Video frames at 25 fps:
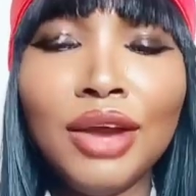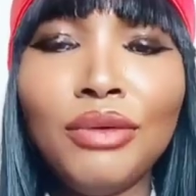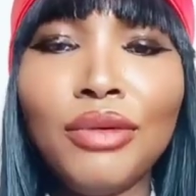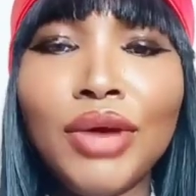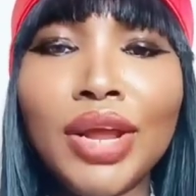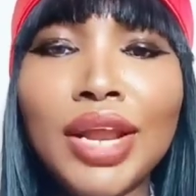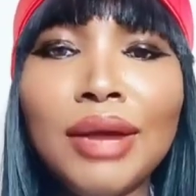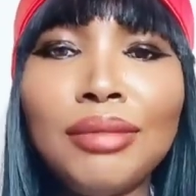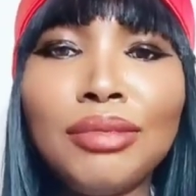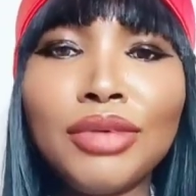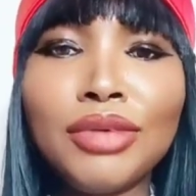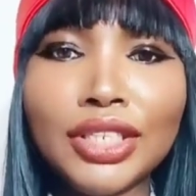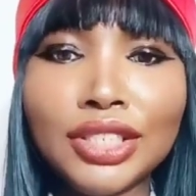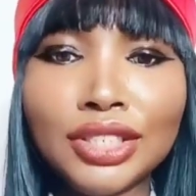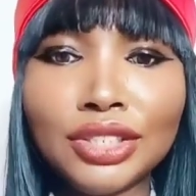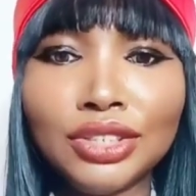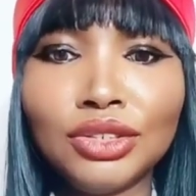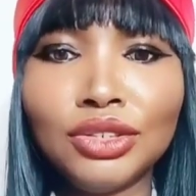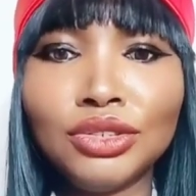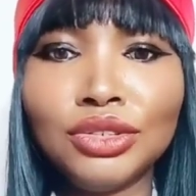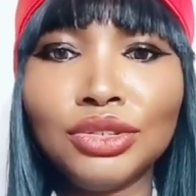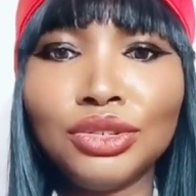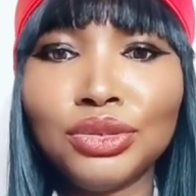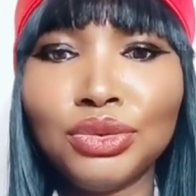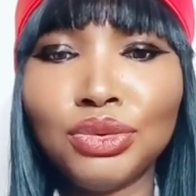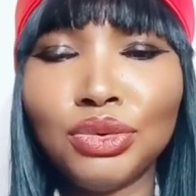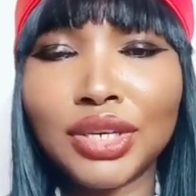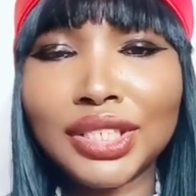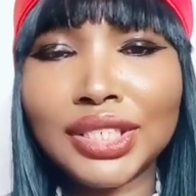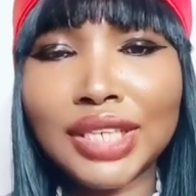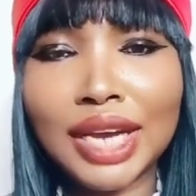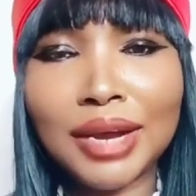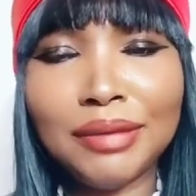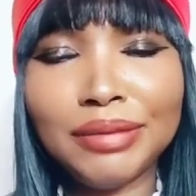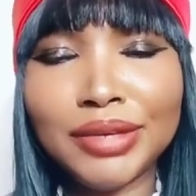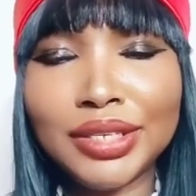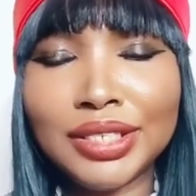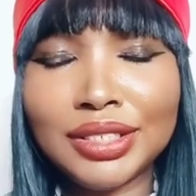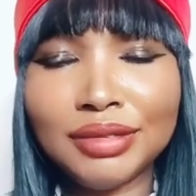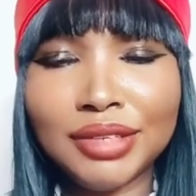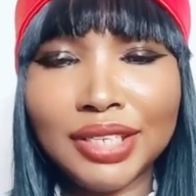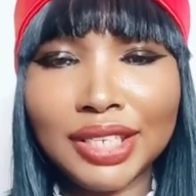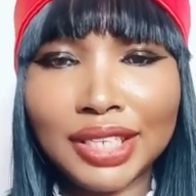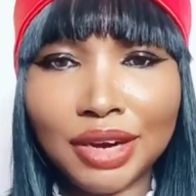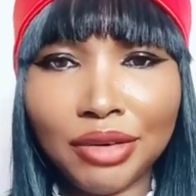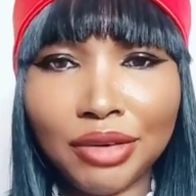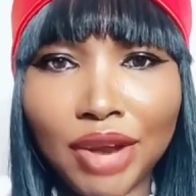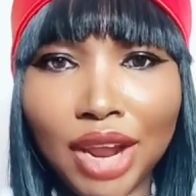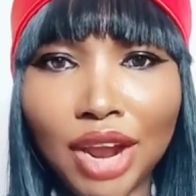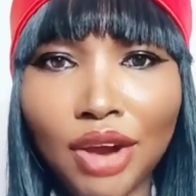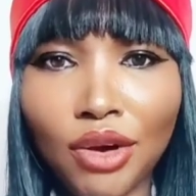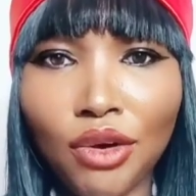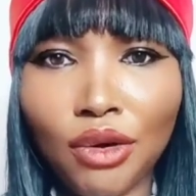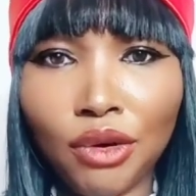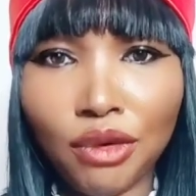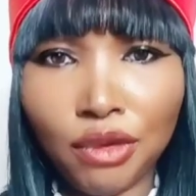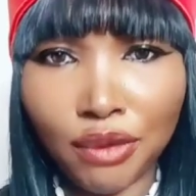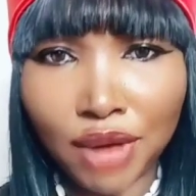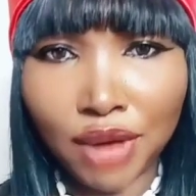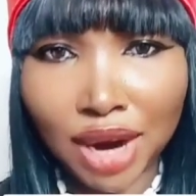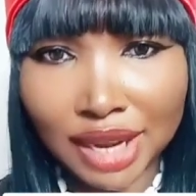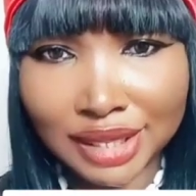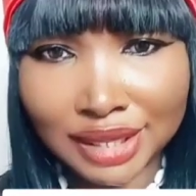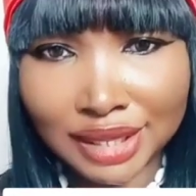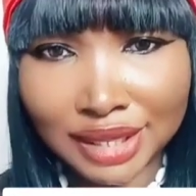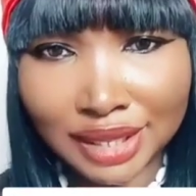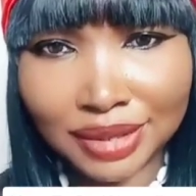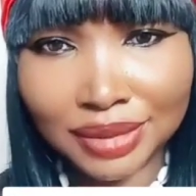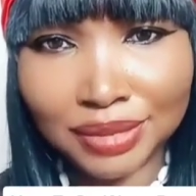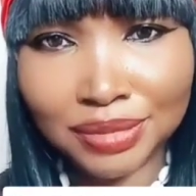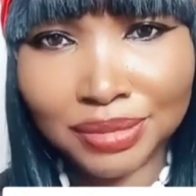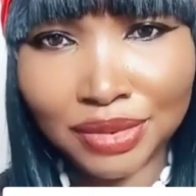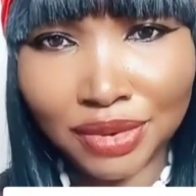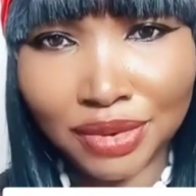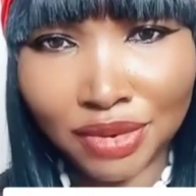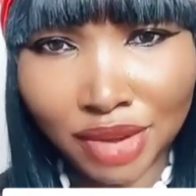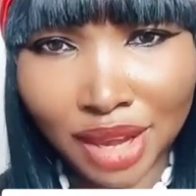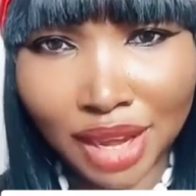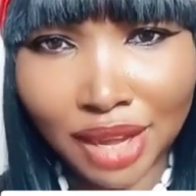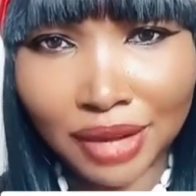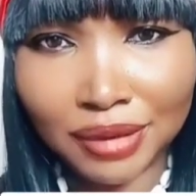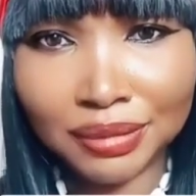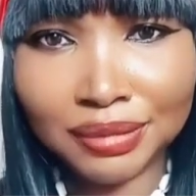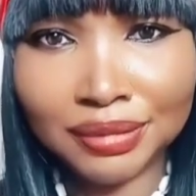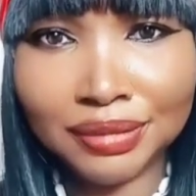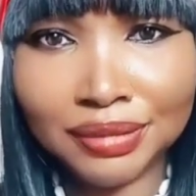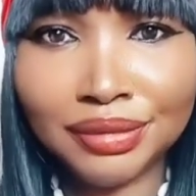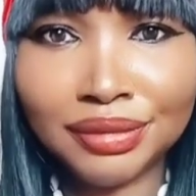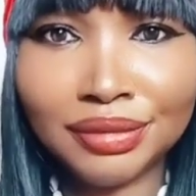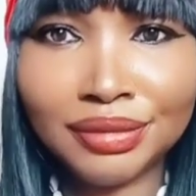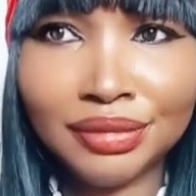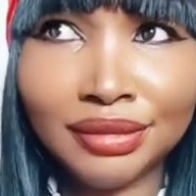When I'm going to do water appeasement, I wear all white. Okay?